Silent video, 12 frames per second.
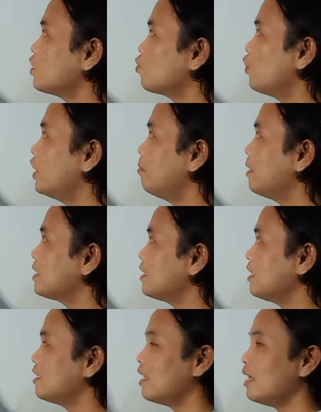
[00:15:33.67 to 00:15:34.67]
squared plus
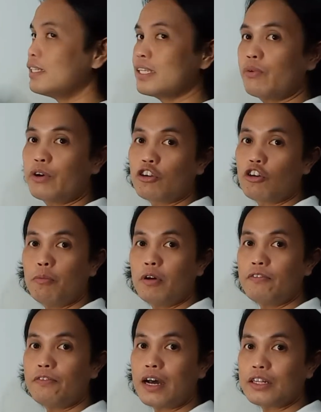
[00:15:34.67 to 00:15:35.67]
6x. Our common
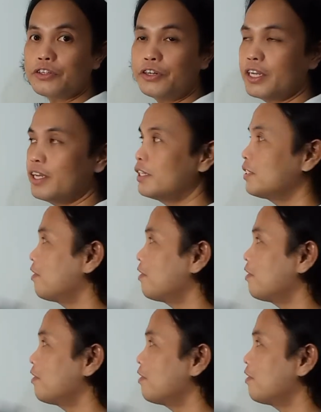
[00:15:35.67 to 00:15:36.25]
factor is